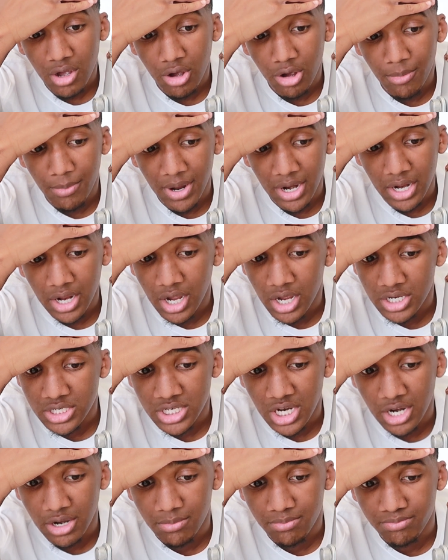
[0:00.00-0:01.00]
Oh my
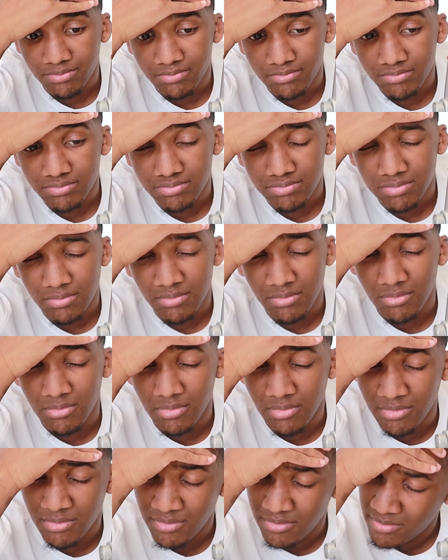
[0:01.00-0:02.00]
gosh, I
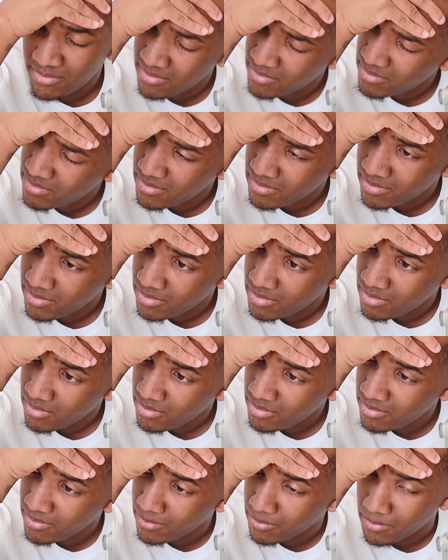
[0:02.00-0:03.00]
mm,
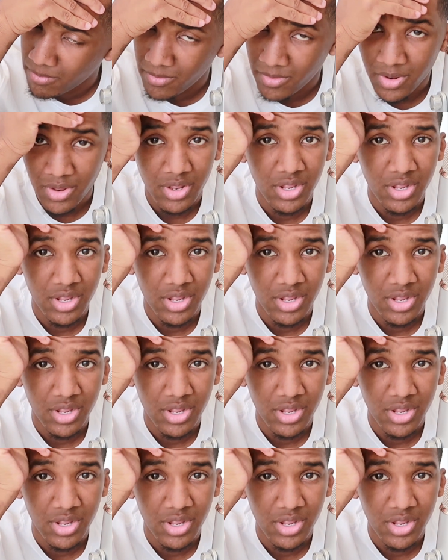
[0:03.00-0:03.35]
mm.